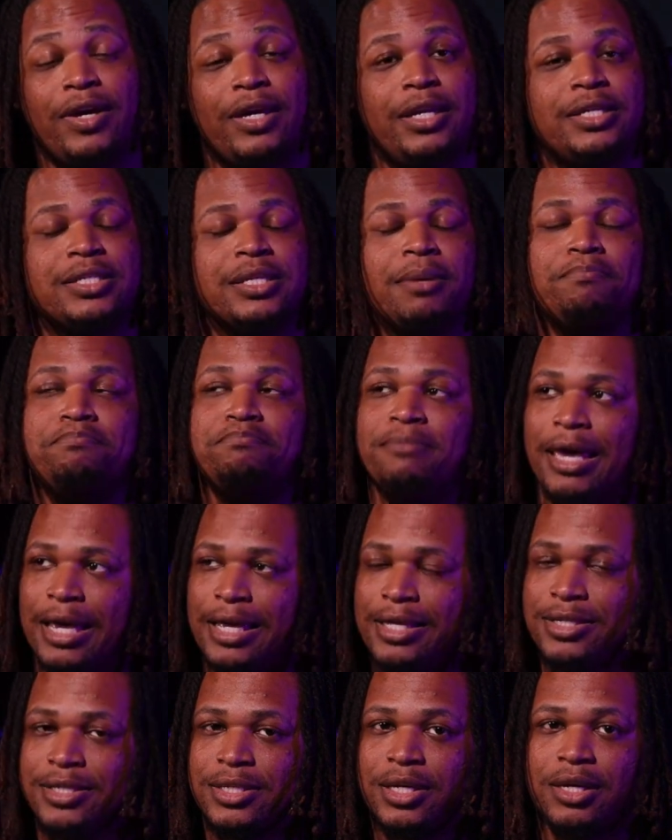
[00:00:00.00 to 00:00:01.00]
And it's
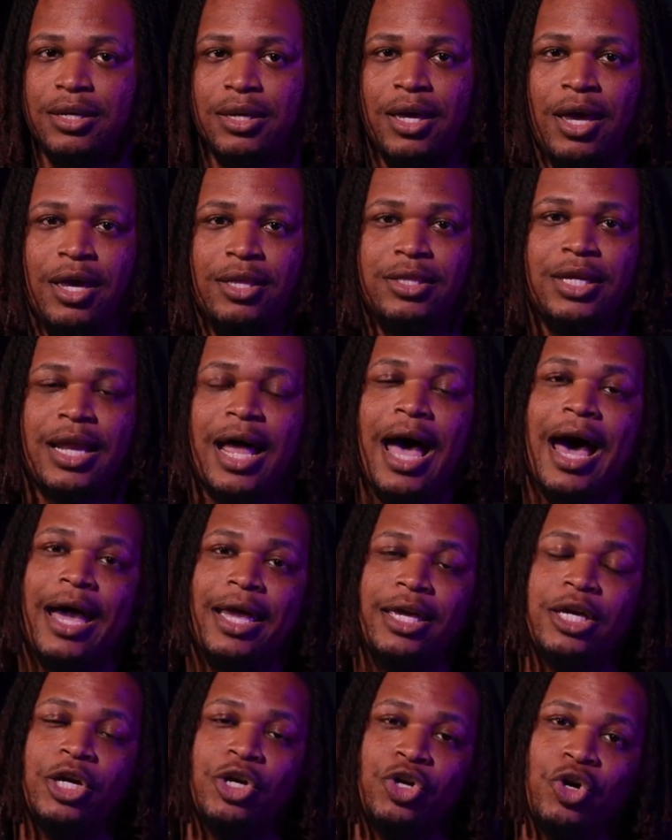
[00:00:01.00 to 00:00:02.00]
amazing that
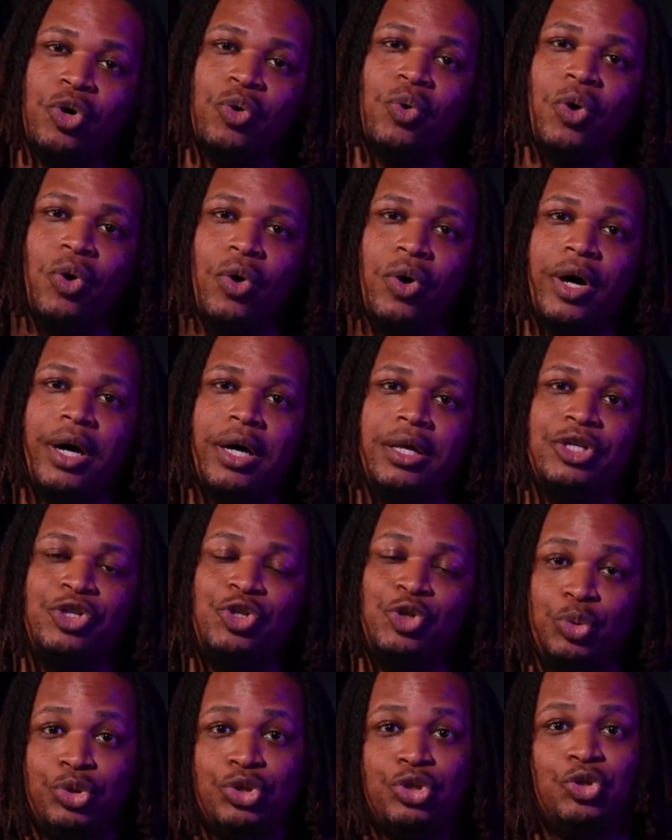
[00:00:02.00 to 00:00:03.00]
I can go on
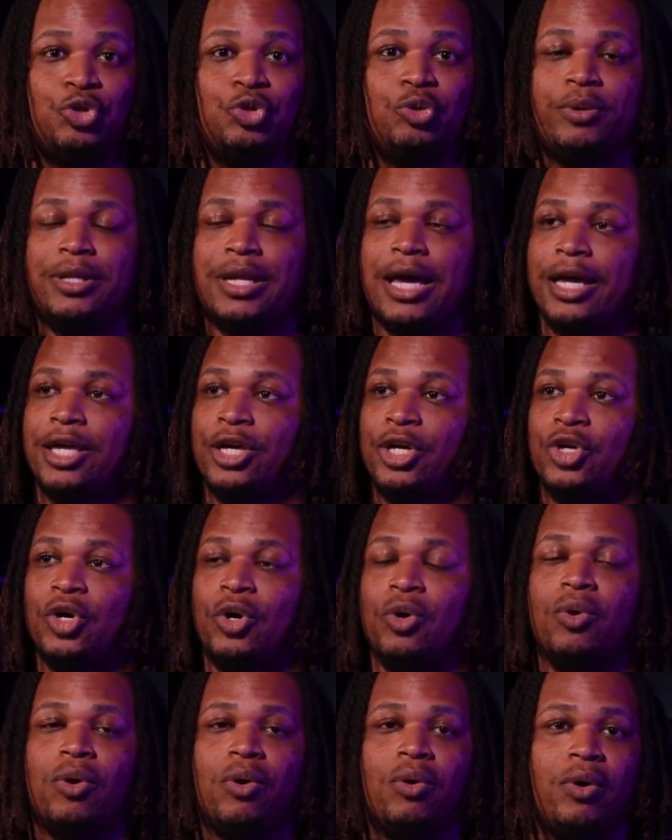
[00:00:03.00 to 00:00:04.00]
YouTube and I can
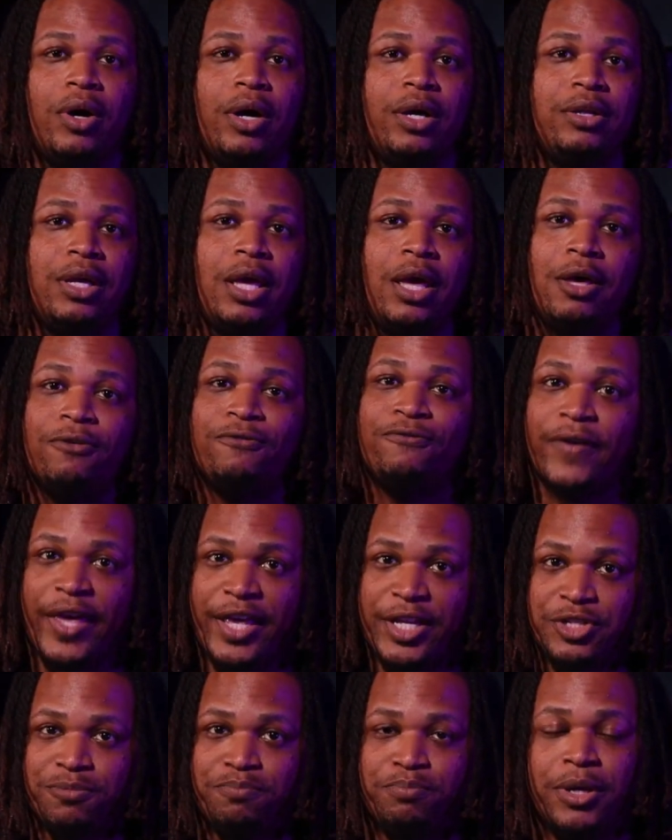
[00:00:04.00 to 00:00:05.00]
go on
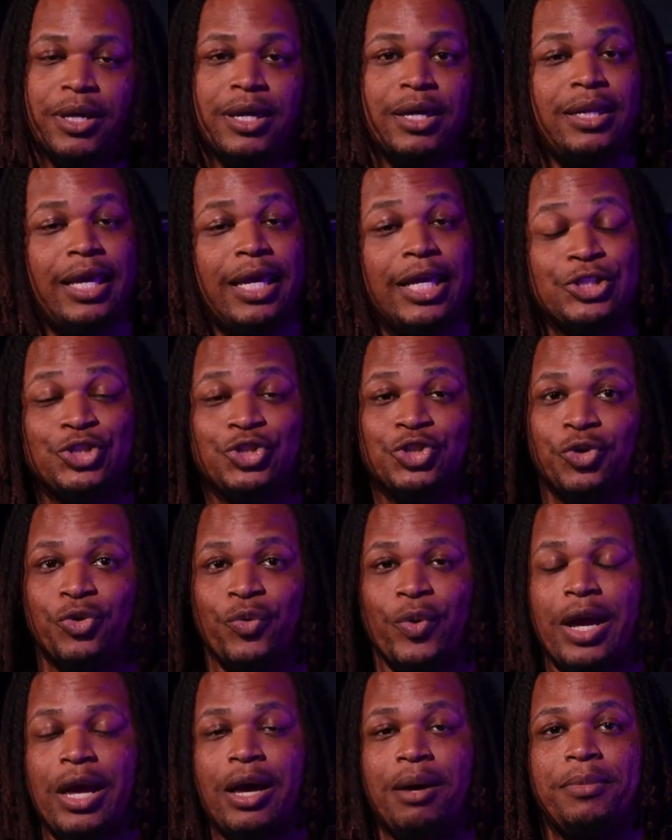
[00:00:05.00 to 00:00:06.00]
Facebook and
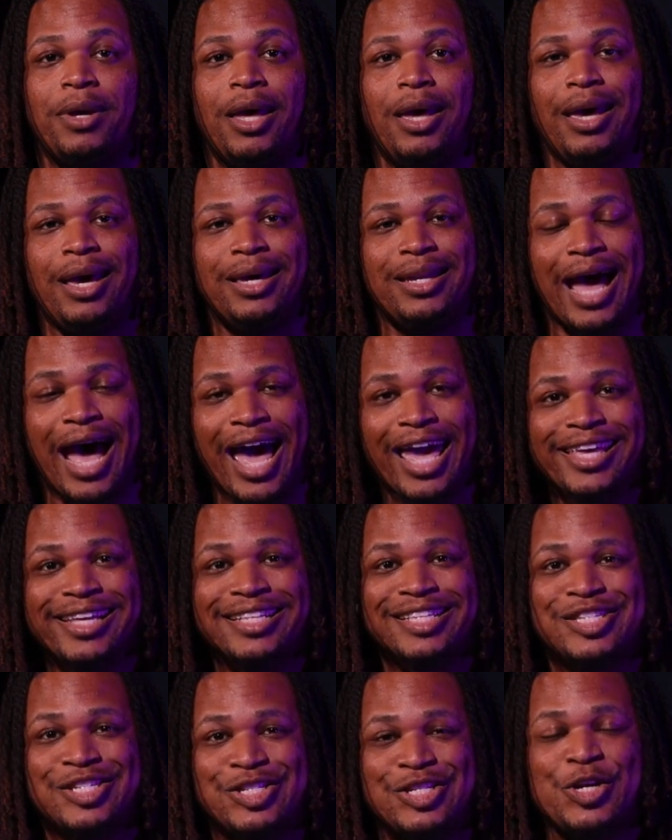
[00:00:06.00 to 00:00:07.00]
Instagram and I
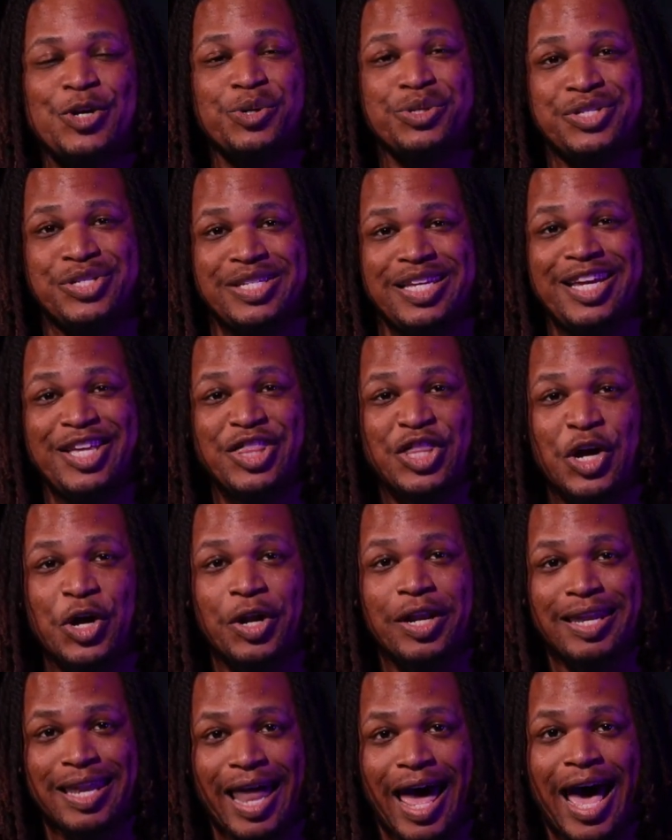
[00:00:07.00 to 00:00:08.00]
can still see their
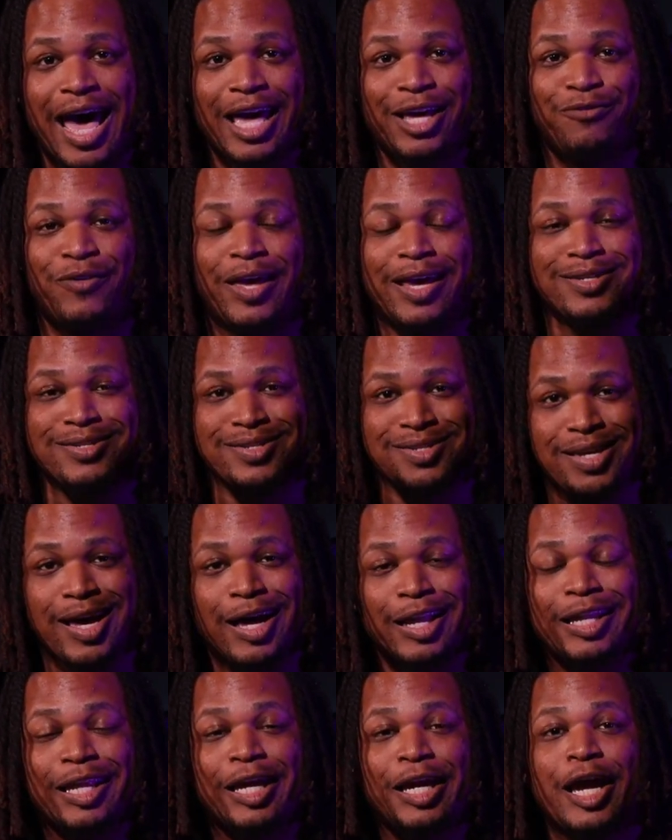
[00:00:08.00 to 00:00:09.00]
life
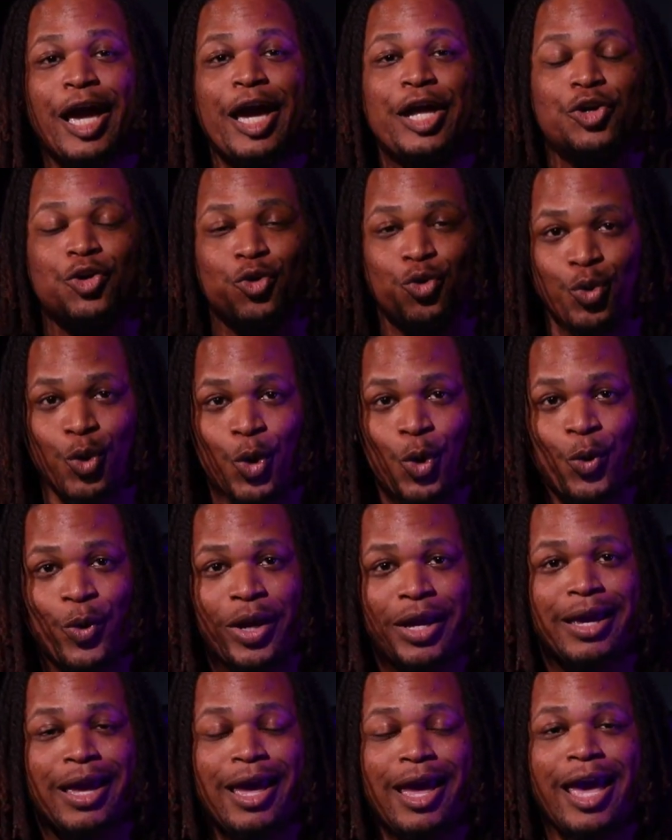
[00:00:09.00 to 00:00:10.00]
excelling and
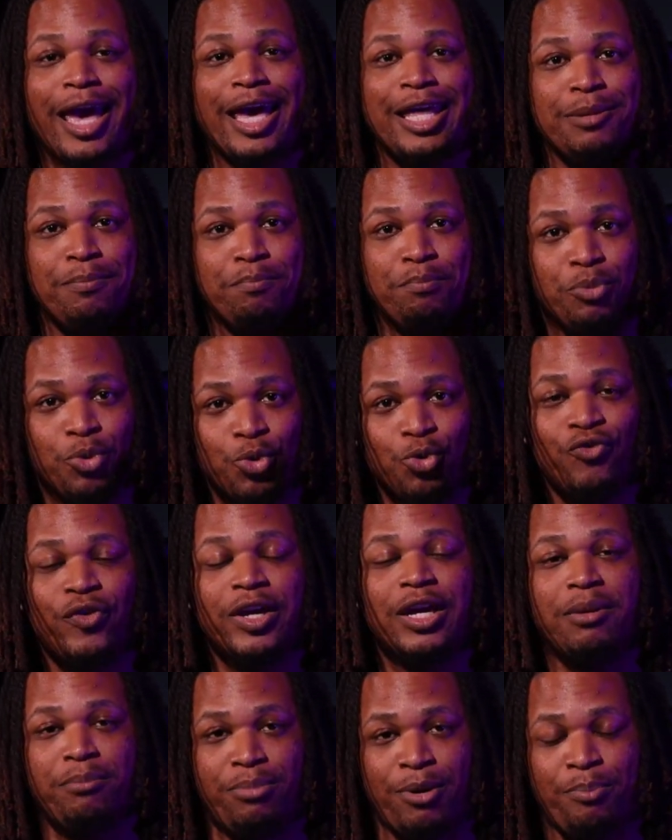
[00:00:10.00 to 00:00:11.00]
growing and
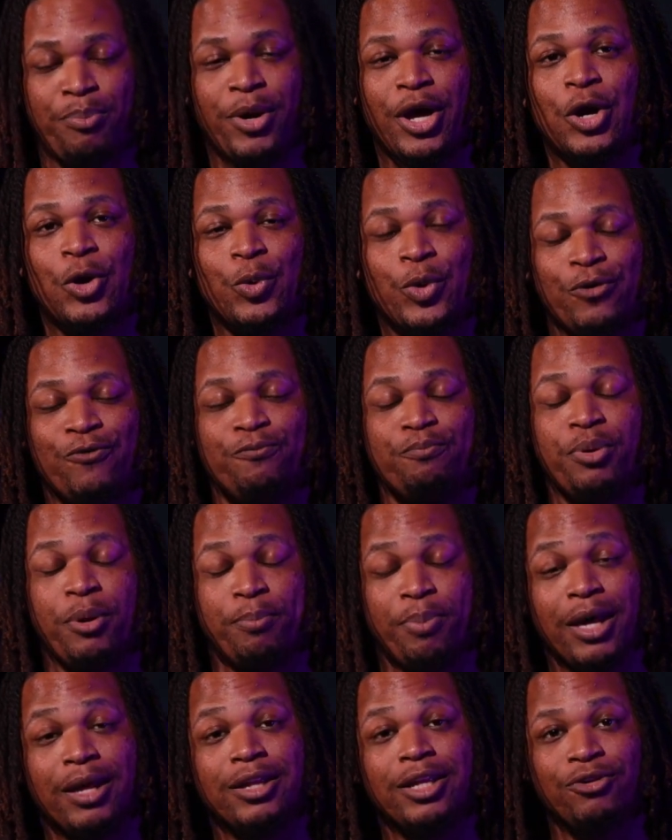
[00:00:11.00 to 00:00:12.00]
moving and
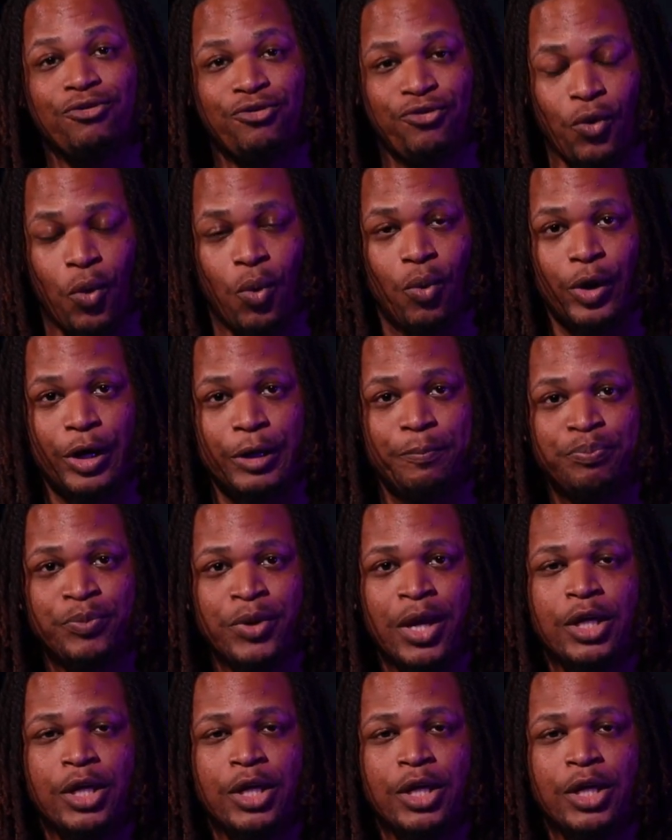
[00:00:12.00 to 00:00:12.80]
propelling forward.